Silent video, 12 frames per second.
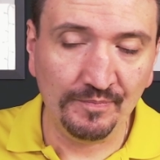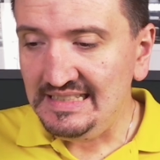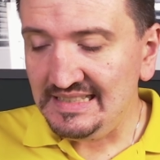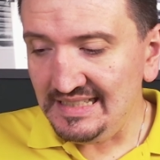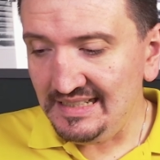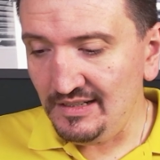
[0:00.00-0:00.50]

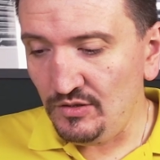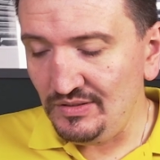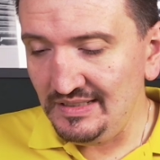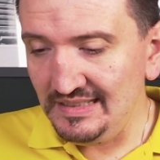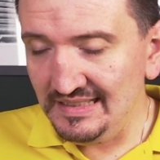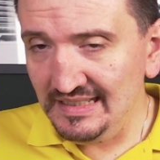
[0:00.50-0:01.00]
So
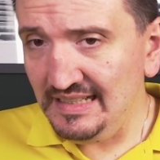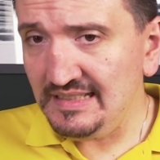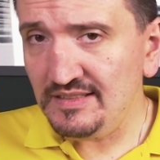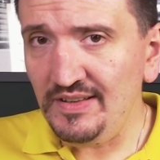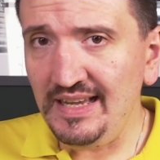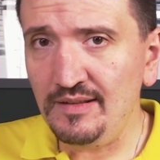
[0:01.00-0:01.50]

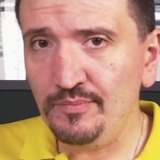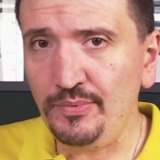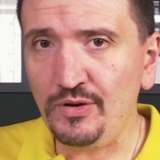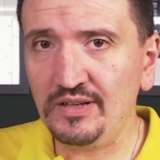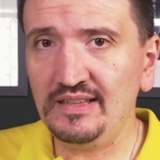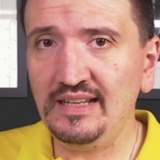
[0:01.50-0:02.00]
it's very
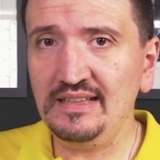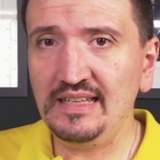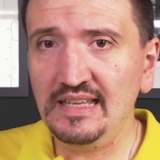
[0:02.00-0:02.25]
important,